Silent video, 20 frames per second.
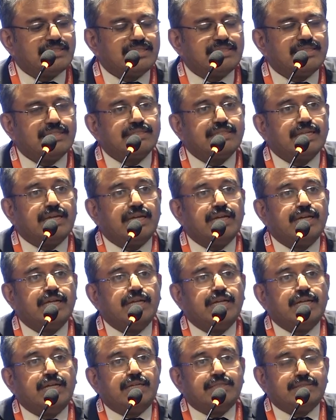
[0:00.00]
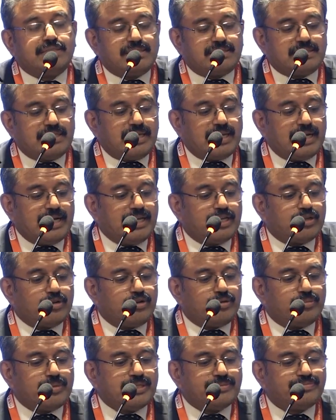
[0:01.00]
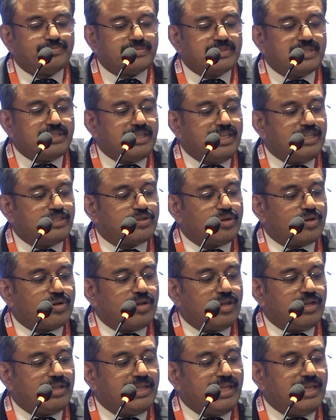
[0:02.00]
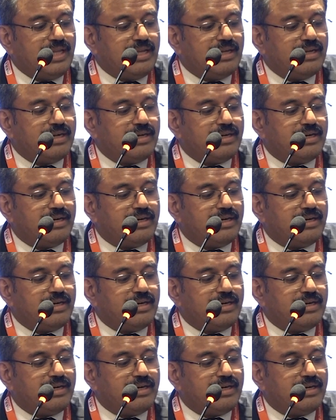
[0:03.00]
This is a cystic hygroma. These are all the